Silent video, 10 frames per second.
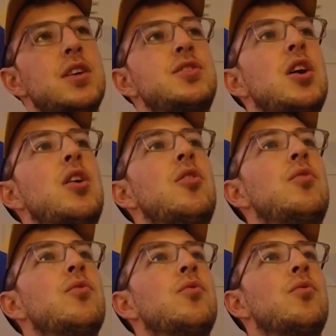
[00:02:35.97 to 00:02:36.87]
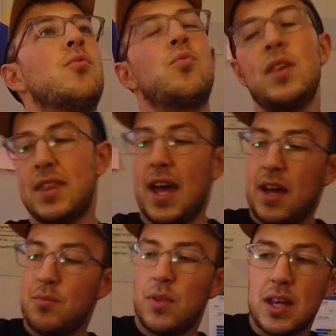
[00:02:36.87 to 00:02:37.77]
So with
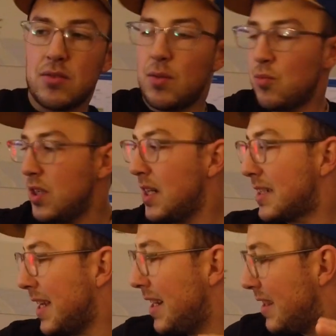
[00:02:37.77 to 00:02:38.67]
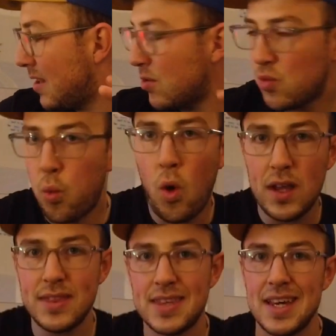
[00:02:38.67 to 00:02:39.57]
that, I'm really excited. There was
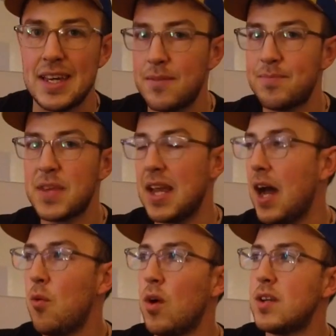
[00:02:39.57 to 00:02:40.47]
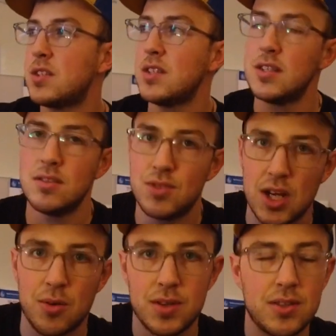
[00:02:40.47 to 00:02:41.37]
one thing that I wanted to
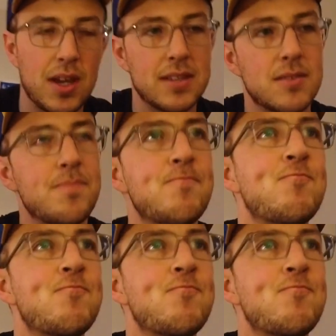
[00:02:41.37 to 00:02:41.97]
share with you guys.